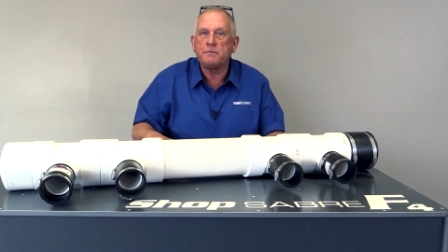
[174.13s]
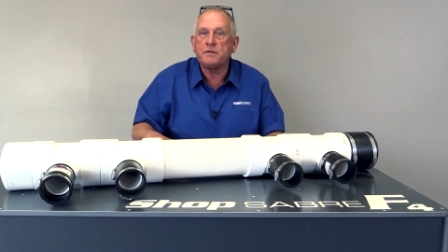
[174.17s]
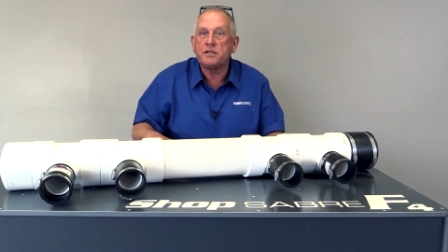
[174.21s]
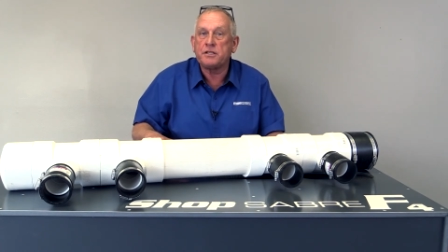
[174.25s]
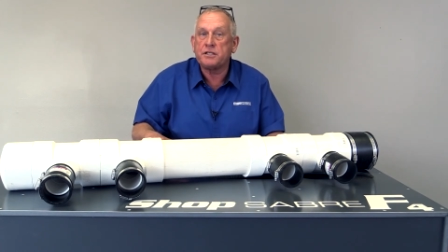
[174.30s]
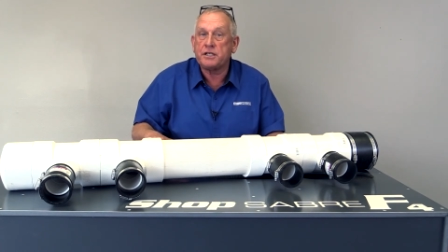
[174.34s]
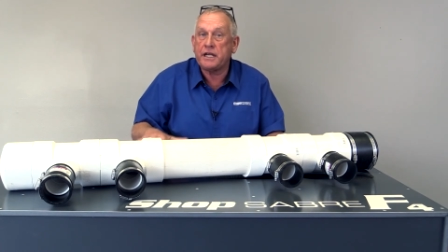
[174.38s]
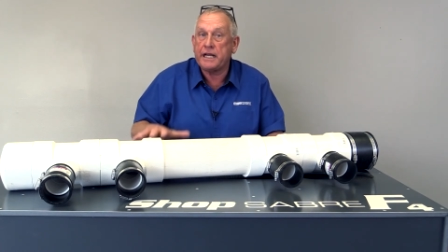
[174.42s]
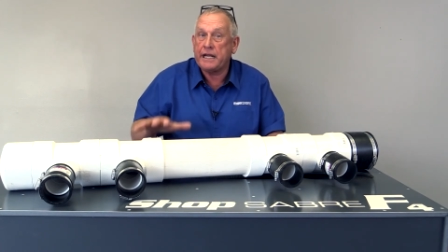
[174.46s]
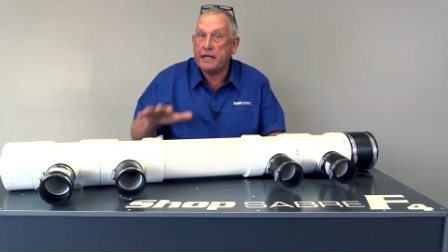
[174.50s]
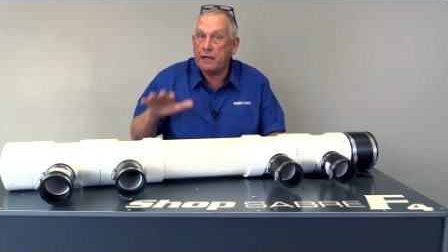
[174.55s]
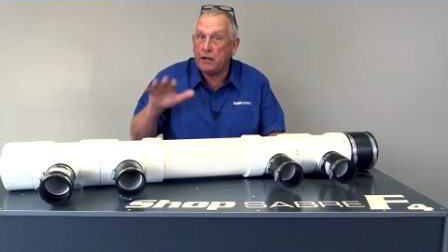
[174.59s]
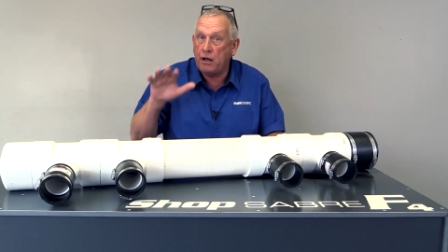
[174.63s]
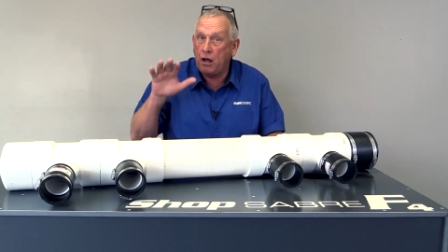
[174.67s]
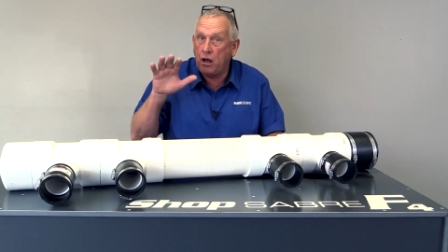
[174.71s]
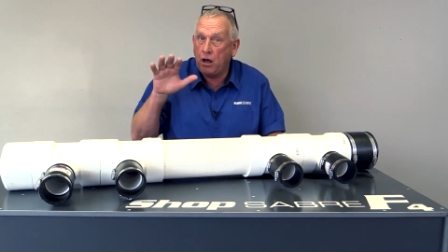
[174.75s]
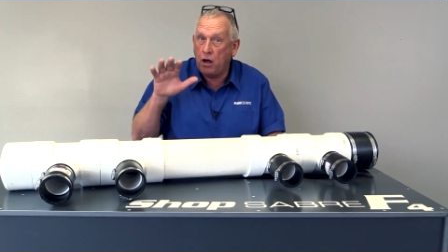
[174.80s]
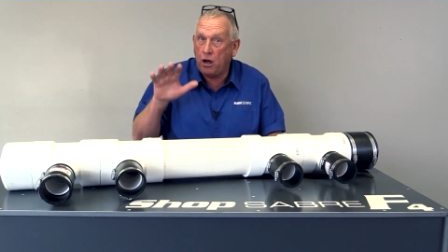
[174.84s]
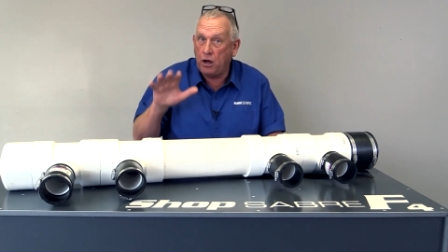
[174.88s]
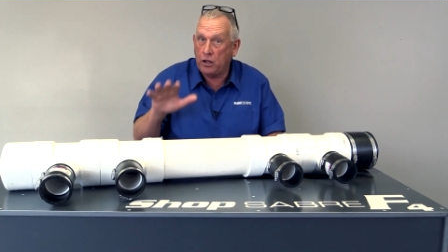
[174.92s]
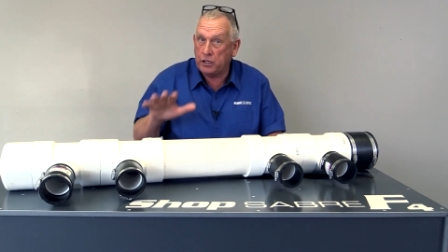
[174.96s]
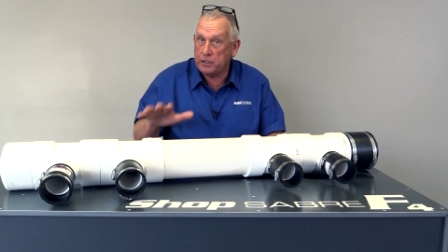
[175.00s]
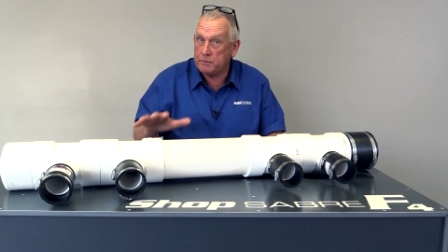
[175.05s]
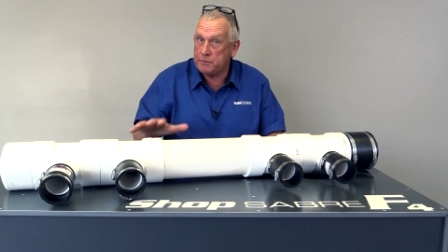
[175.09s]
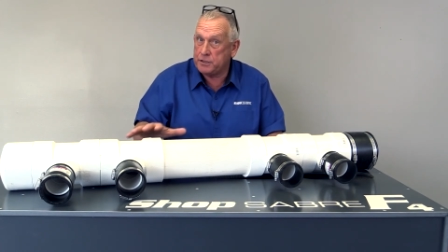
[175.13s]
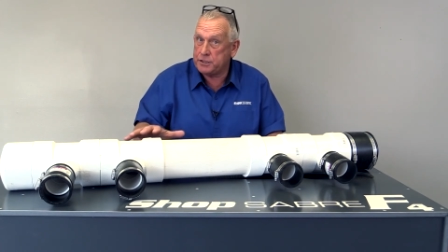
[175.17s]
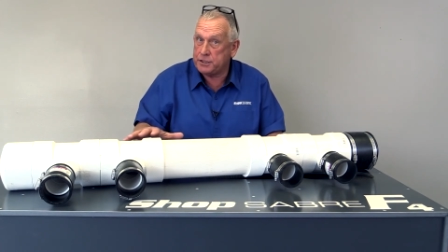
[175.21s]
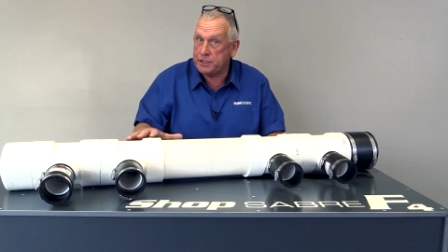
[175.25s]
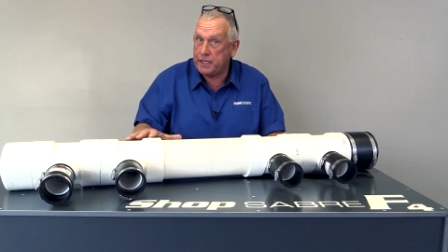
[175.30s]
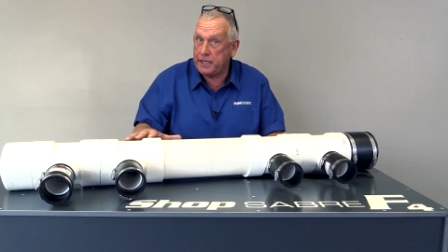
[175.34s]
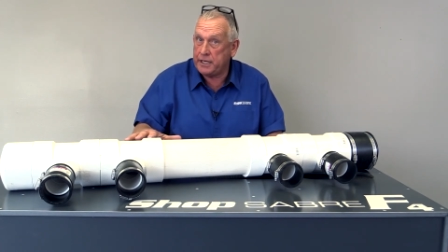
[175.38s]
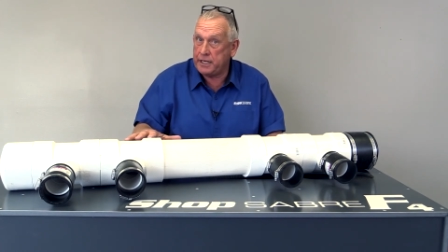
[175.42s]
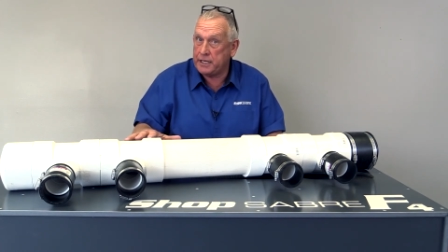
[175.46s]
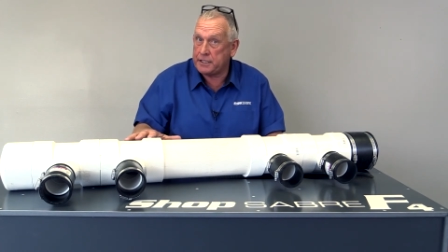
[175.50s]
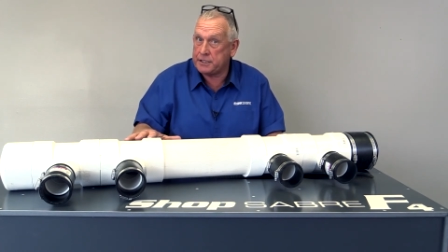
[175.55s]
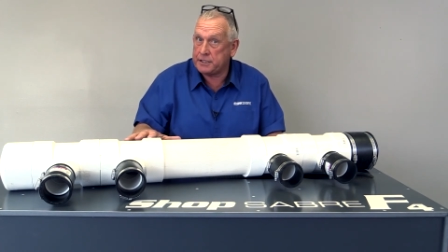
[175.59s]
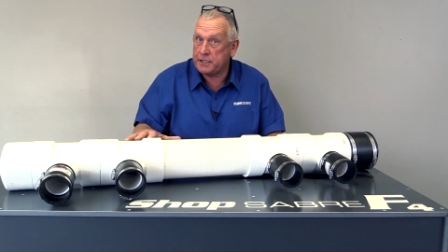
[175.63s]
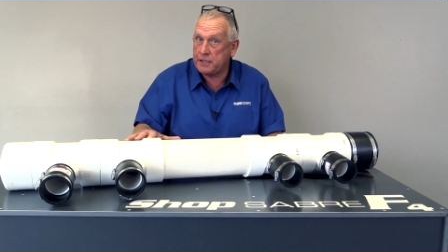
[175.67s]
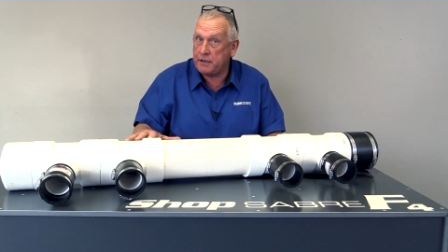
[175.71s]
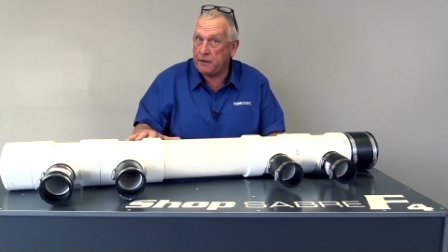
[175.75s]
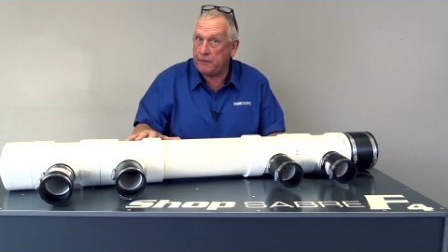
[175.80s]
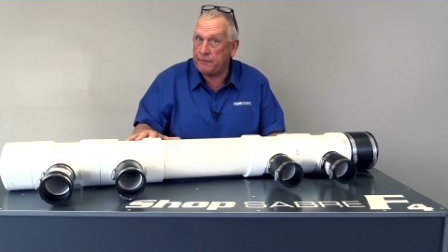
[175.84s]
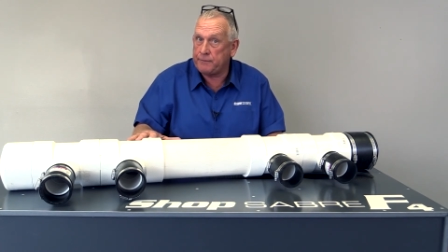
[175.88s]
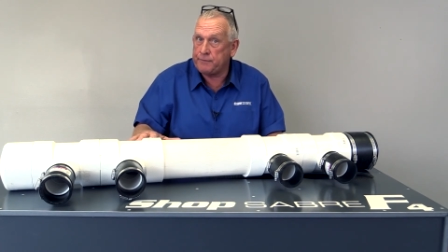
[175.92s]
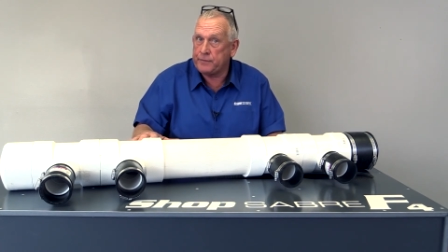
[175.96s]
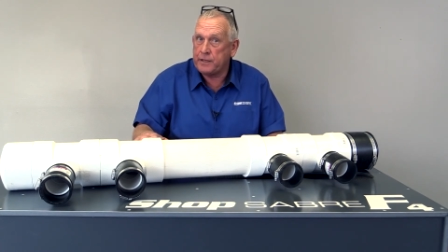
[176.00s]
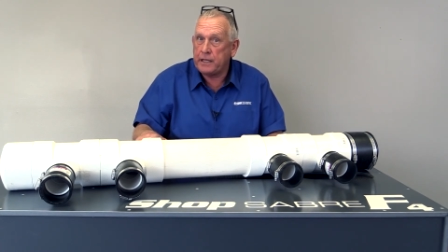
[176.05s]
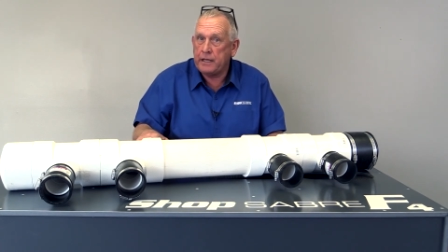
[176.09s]
machine on the machine
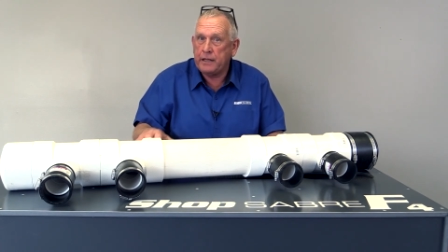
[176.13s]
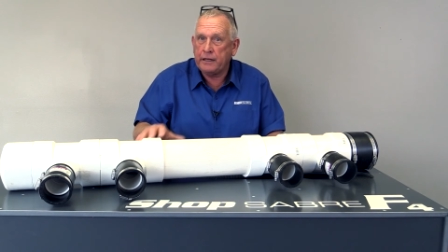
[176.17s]
itself.